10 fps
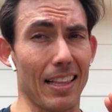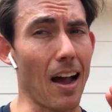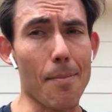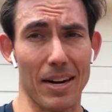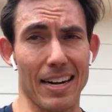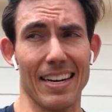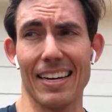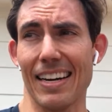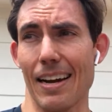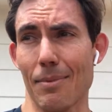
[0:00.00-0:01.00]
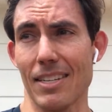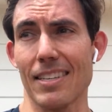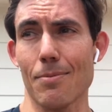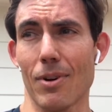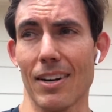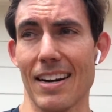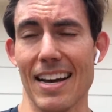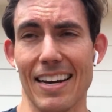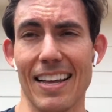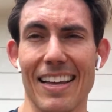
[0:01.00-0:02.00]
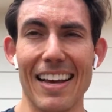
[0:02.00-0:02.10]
I'm going to need it. I'm going to sleep well tonight.